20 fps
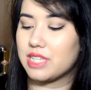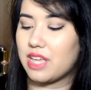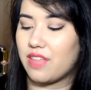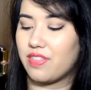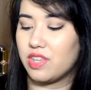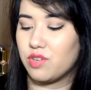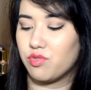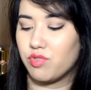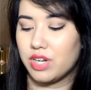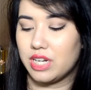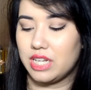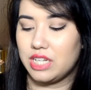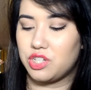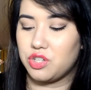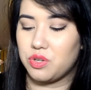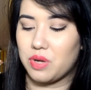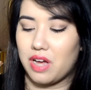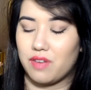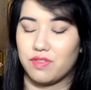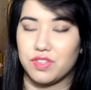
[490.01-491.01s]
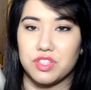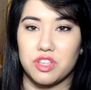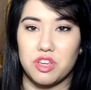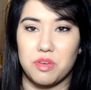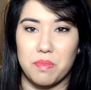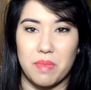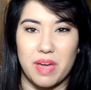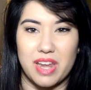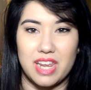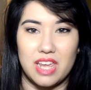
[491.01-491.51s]
and they really do have so
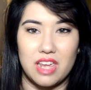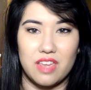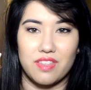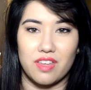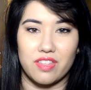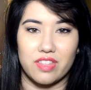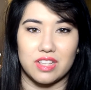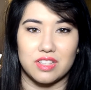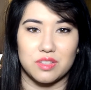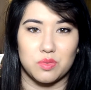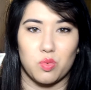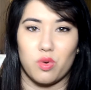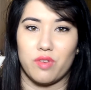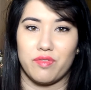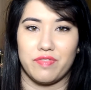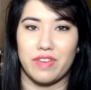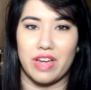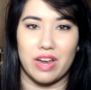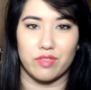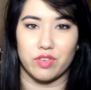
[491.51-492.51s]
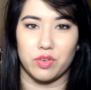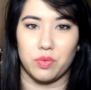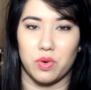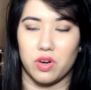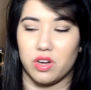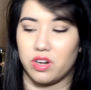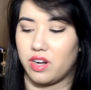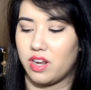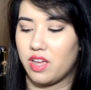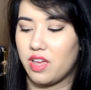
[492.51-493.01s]
many that there's one for
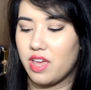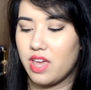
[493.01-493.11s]
everyone.